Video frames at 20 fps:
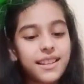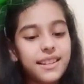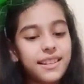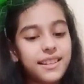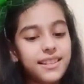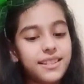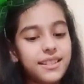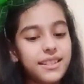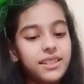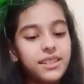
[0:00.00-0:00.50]

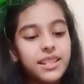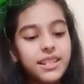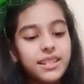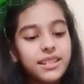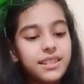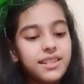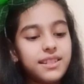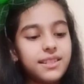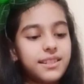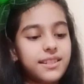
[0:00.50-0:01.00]
So
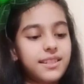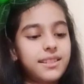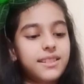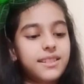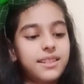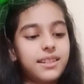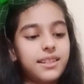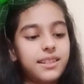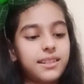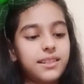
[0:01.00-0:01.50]
let's
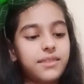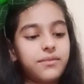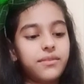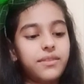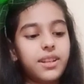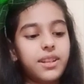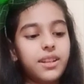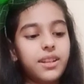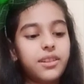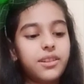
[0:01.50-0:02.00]

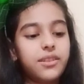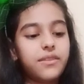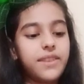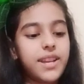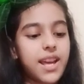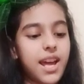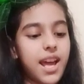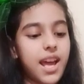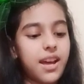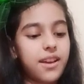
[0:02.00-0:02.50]
see, here
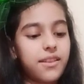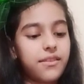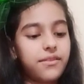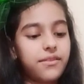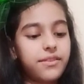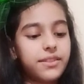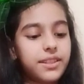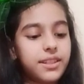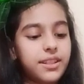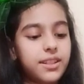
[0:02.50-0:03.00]
we have
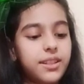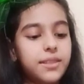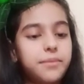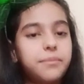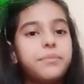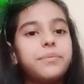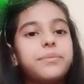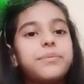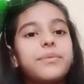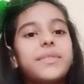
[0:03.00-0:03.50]
some
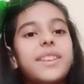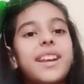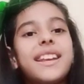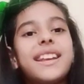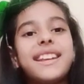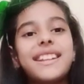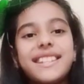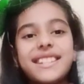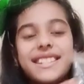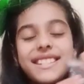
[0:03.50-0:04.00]

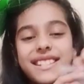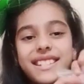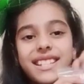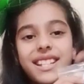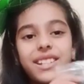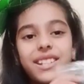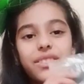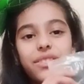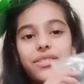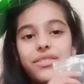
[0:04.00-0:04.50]

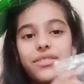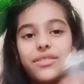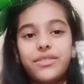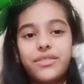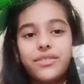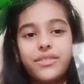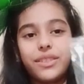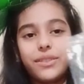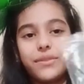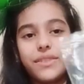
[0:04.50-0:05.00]
stuff
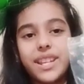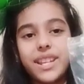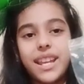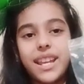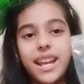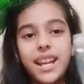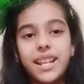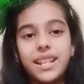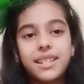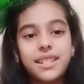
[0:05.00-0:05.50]
that we
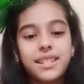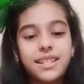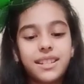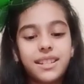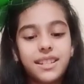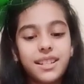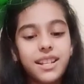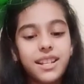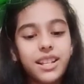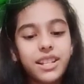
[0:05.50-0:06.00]
get.
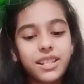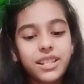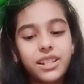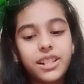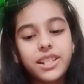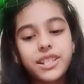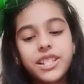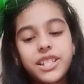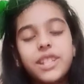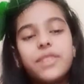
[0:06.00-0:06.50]
So
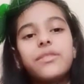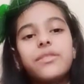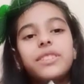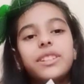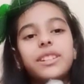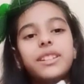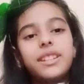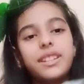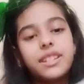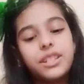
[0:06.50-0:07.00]
let's see
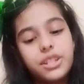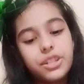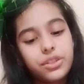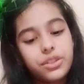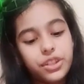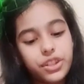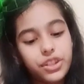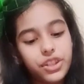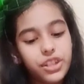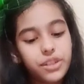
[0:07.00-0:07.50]
what the
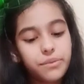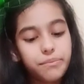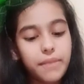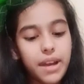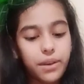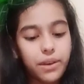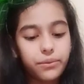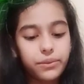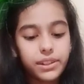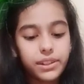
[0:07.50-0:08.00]
instruction
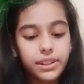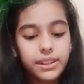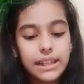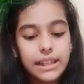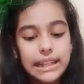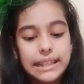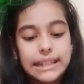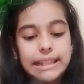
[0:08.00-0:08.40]
manual and